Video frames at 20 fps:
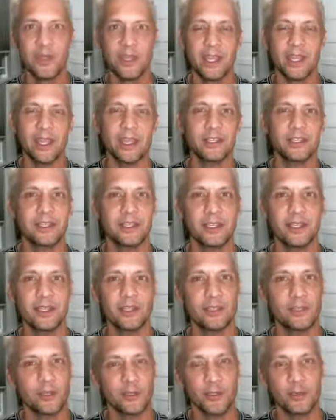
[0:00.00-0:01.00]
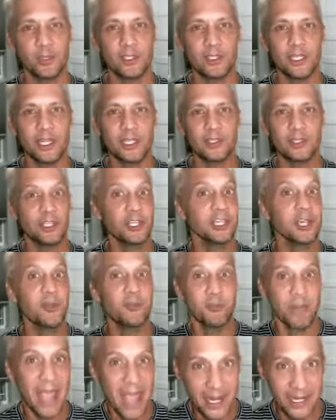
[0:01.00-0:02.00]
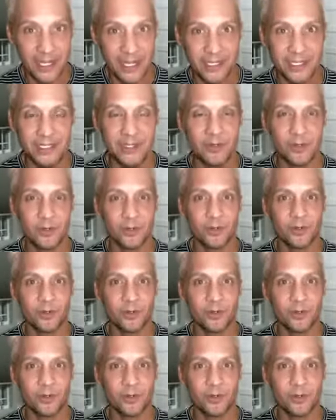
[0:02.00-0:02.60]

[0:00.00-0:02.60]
And, you can get mad at it,